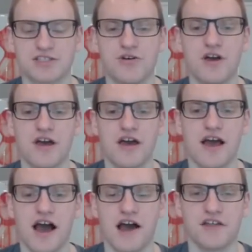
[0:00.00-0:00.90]
So
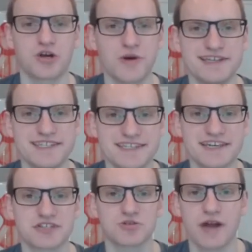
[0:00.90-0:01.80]
the crazy
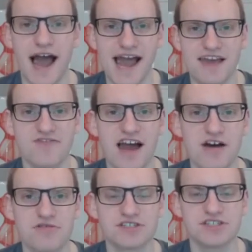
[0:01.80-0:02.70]
thing is what I
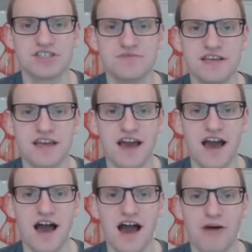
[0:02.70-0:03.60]
found in
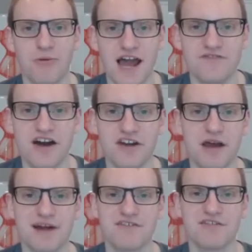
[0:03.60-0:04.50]

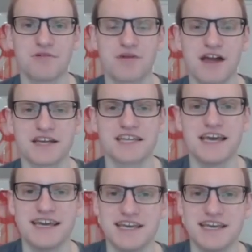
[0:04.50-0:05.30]
my private label product